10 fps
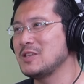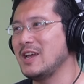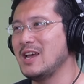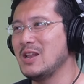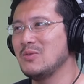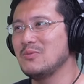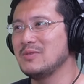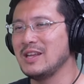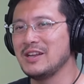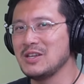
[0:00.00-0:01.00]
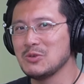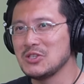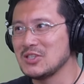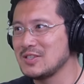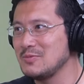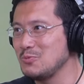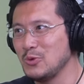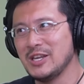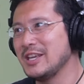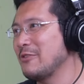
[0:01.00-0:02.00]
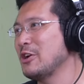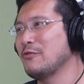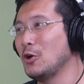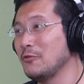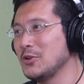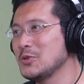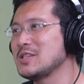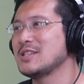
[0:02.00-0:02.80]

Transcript: and the idea was to just we need to get rid of all of those,